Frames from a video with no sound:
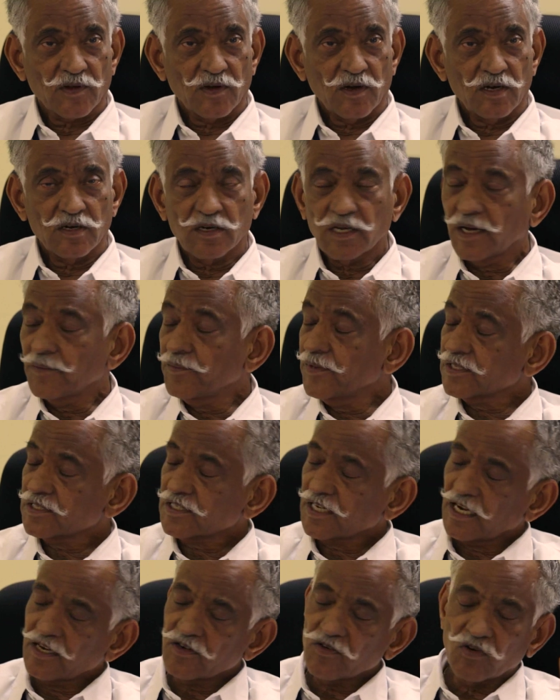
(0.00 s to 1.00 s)
And I must
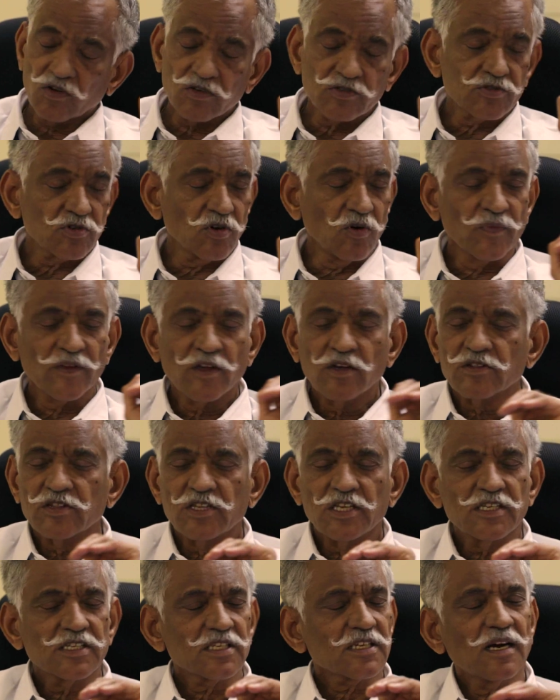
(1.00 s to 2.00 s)
tell you also,
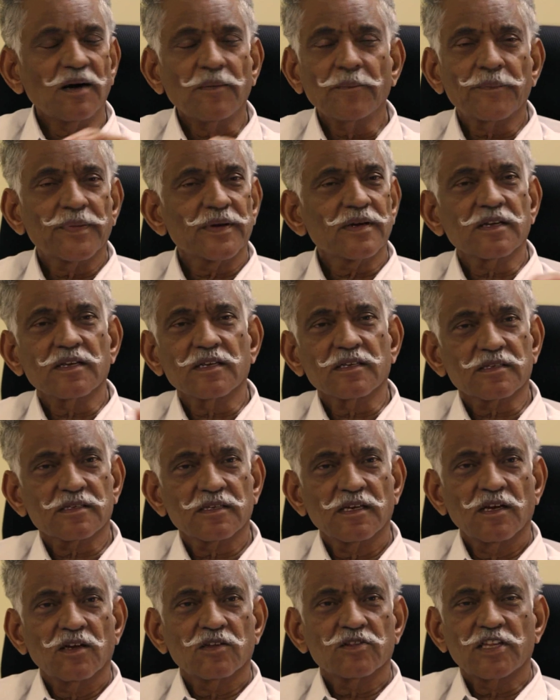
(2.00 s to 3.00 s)
these companies,
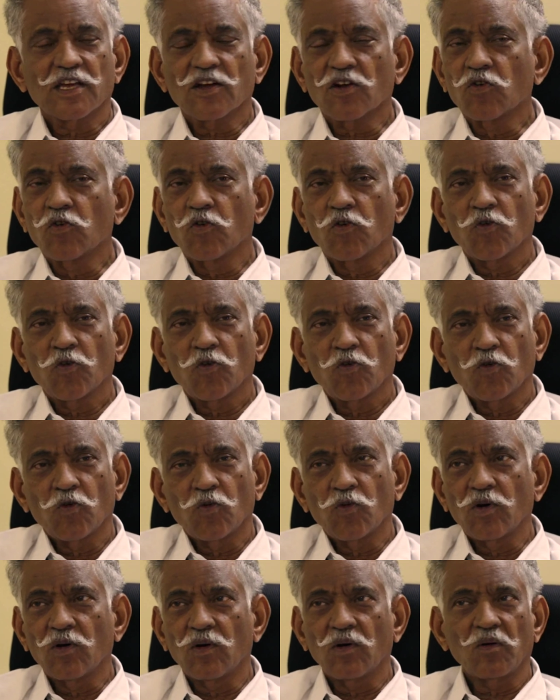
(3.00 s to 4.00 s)
they
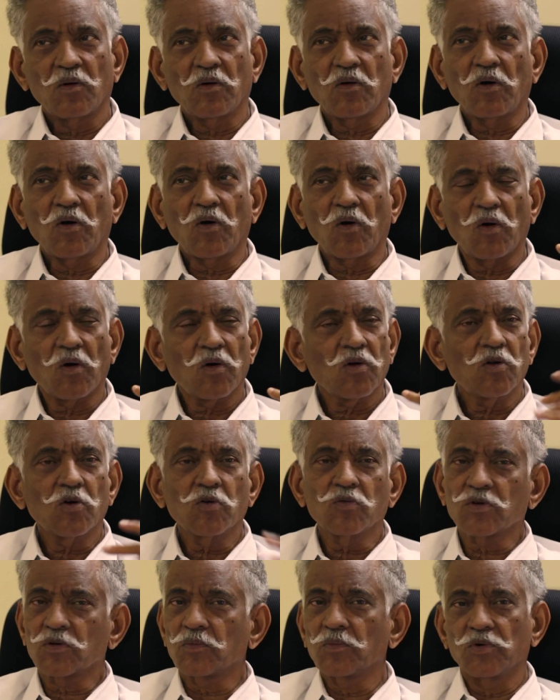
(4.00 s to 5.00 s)
go all
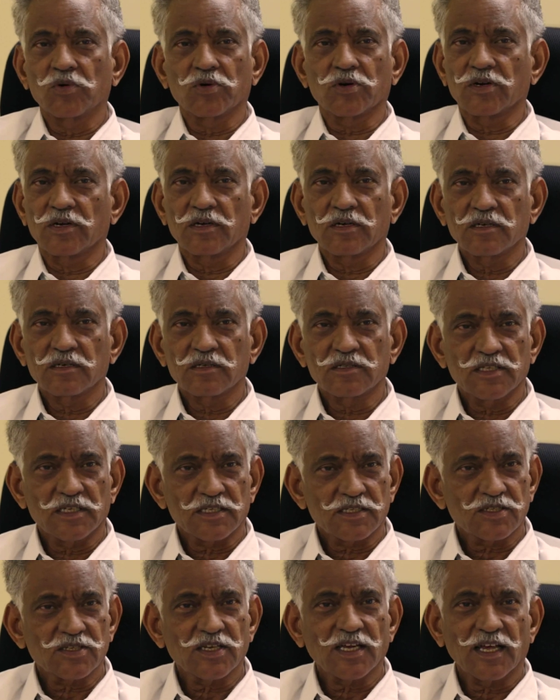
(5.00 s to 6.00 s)
overboard
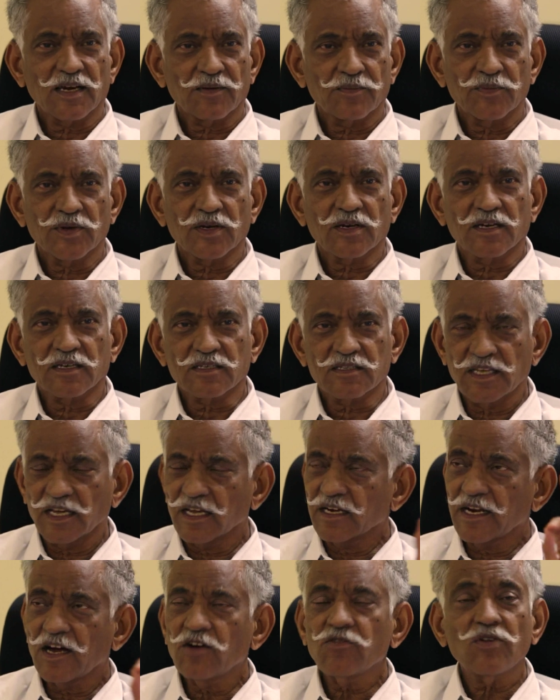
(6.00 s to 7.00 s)
just to help, because they
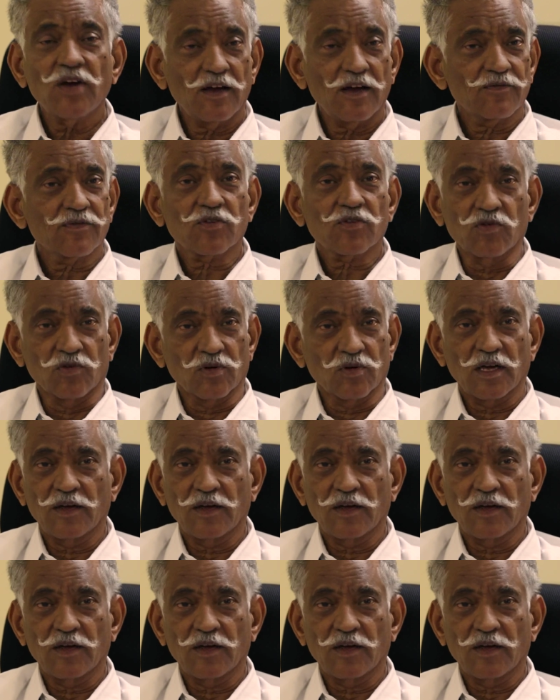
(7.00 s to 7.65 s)
now have clue.